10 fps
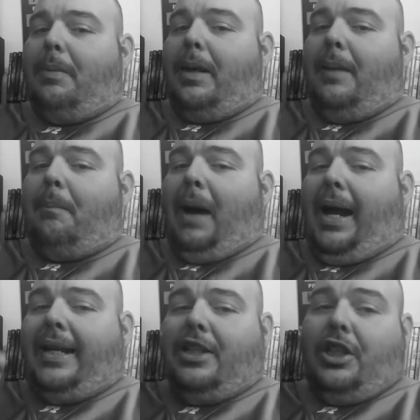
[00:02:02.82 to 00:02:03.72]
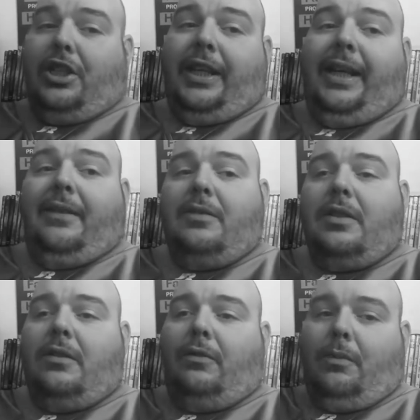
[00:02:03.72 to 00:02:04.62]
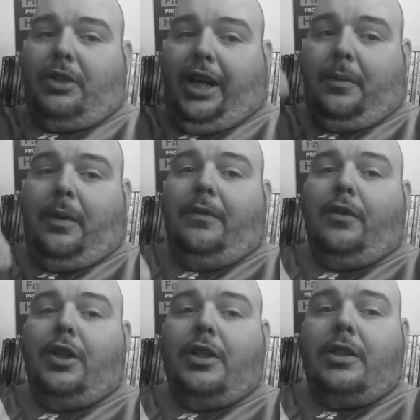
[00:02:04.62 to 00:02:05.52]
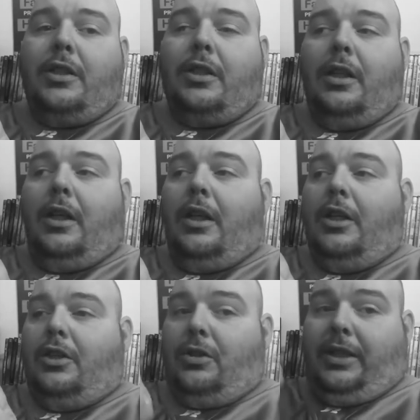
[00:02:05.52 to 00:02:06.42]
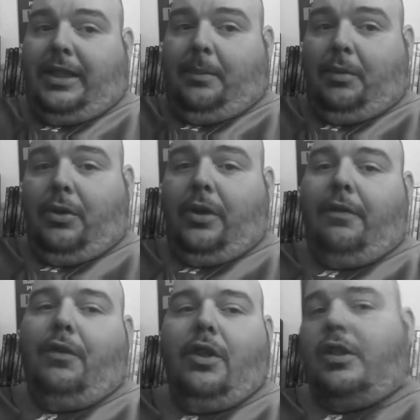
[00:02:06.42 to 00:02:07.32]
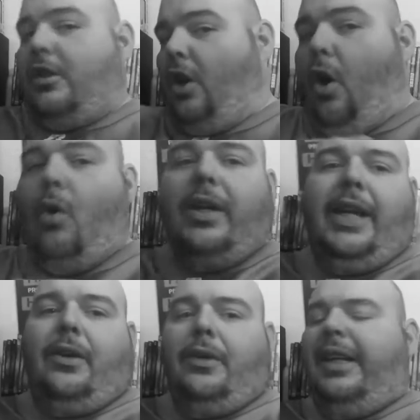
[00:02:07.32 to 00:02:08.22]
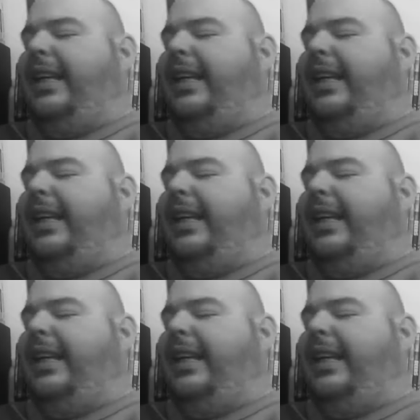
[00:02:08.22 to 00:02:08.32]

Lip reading: be buying each other gifts from January 1st to December 31st, the whole year.